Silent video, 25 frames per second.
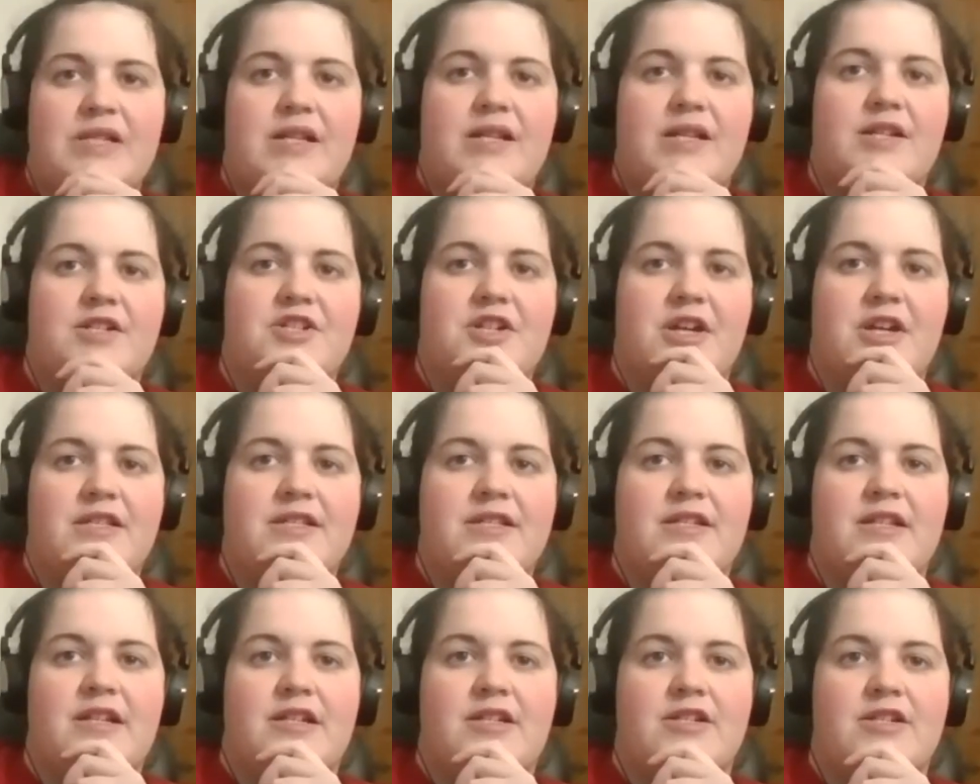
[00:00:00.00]
it
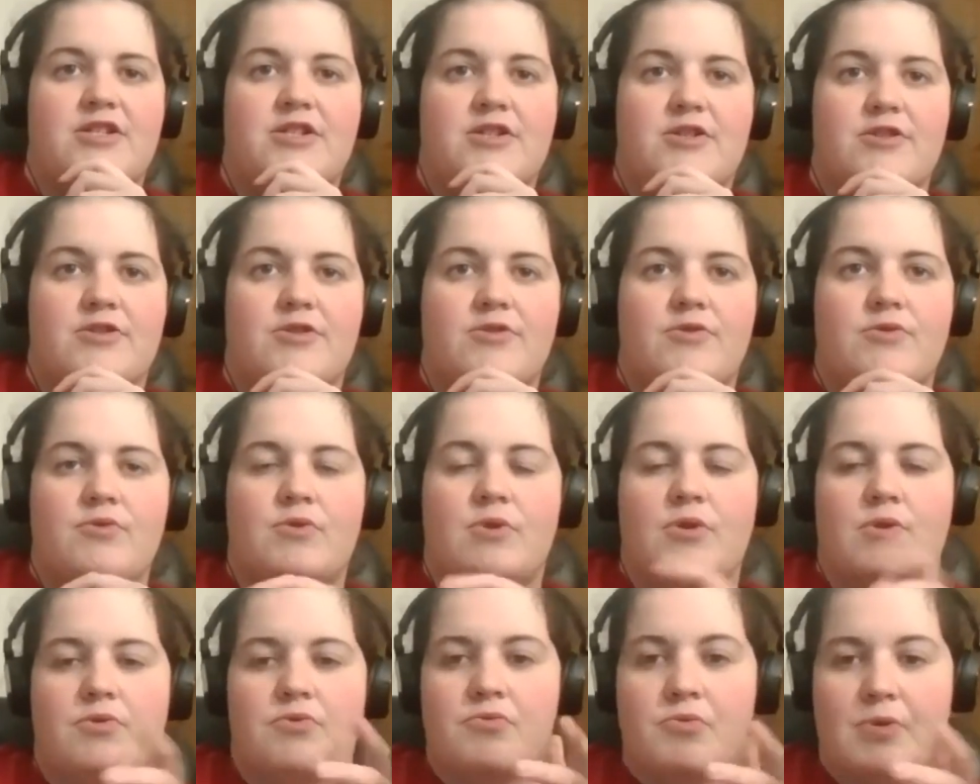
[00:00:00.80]
adjusting
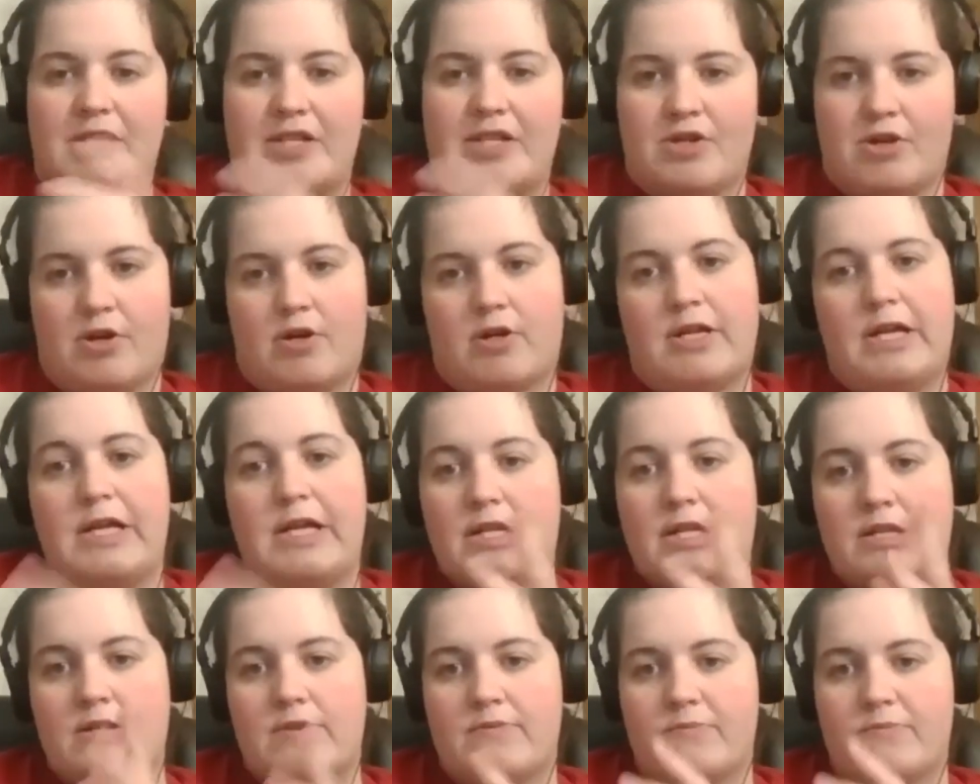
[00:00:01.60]
to
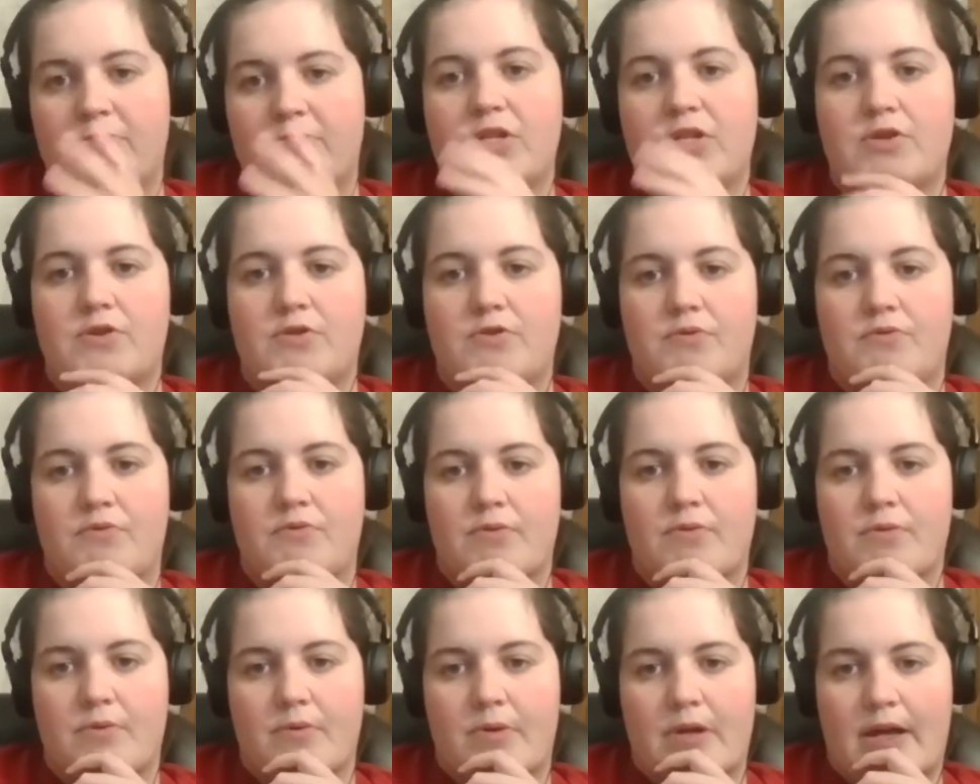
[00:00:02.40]
returning to
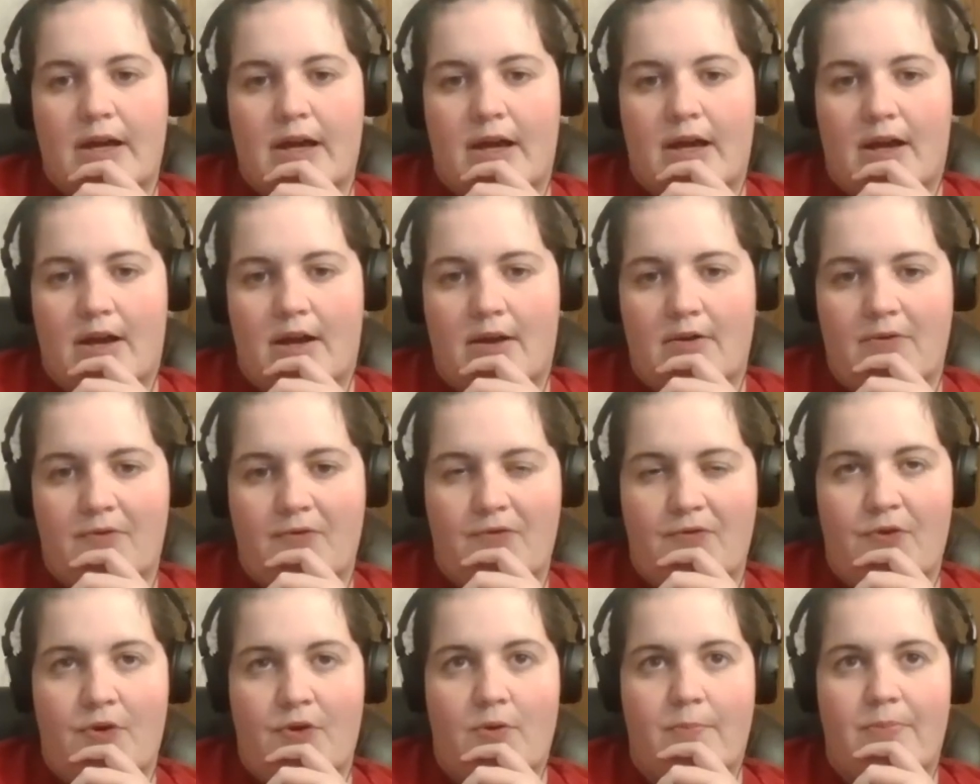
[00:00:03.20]

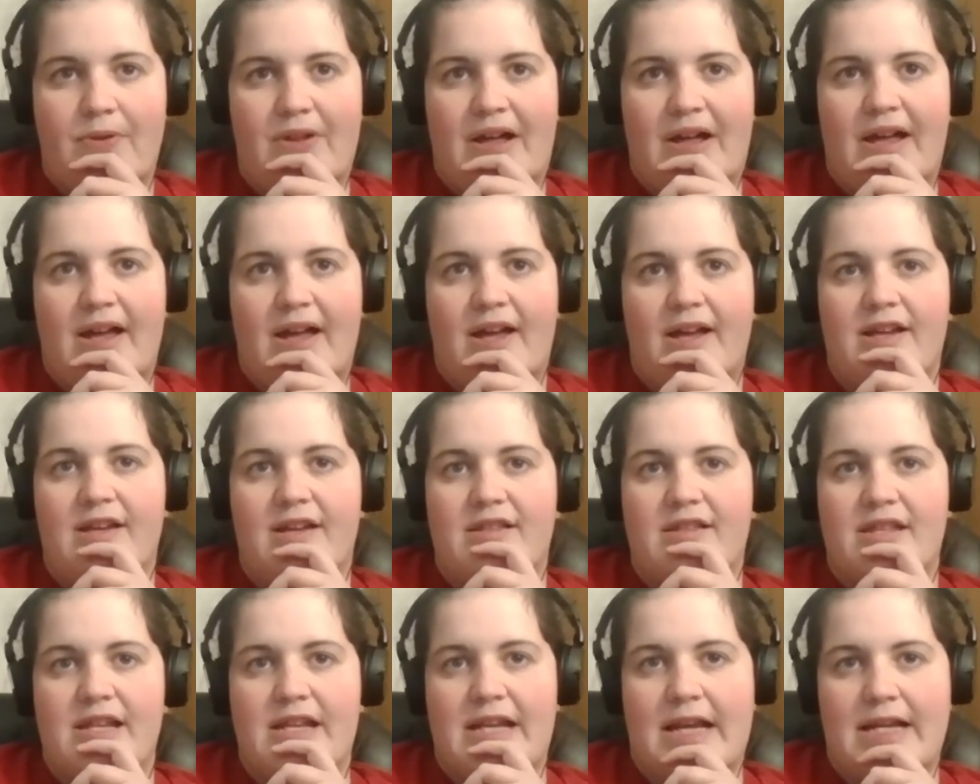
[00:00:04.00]
full play
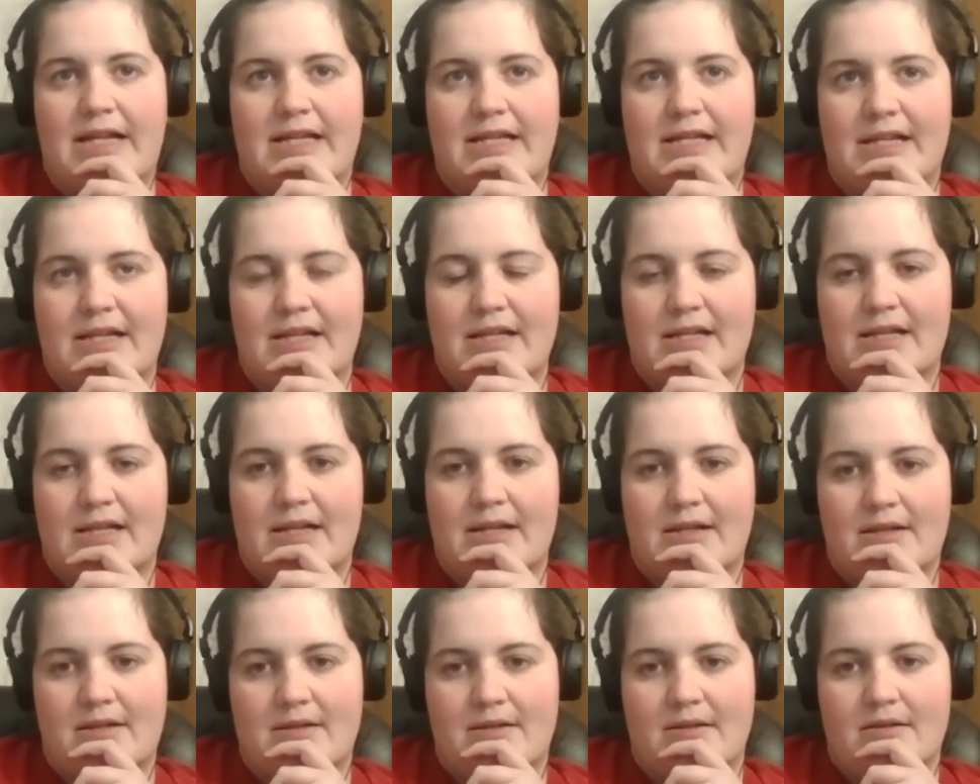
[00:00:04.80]
the next
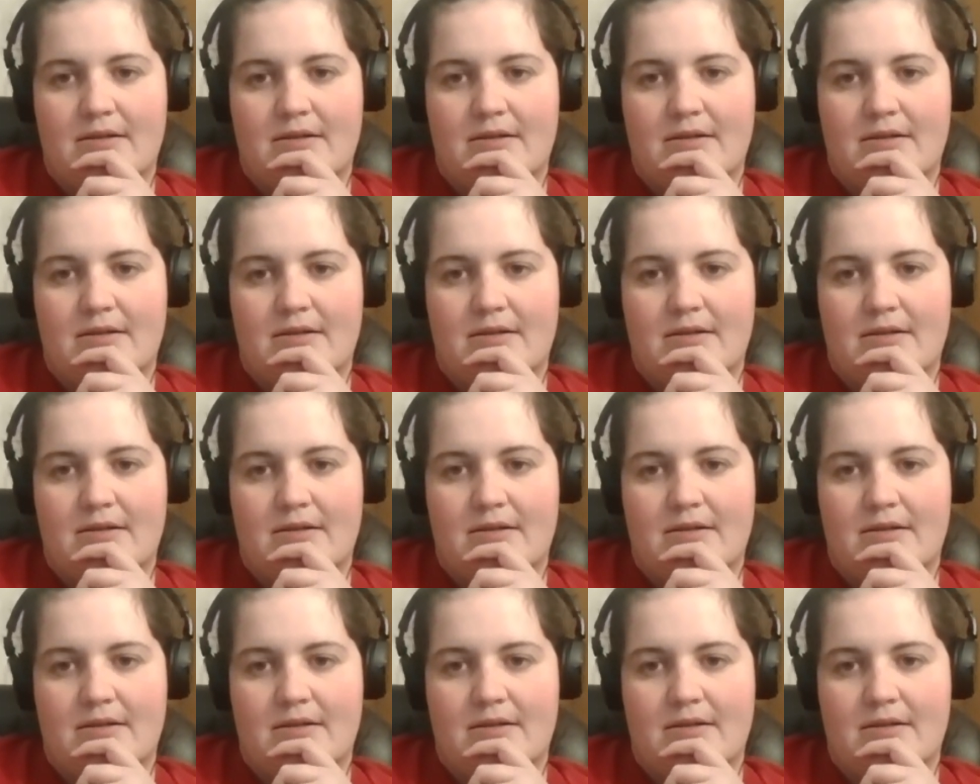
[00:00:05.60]
season?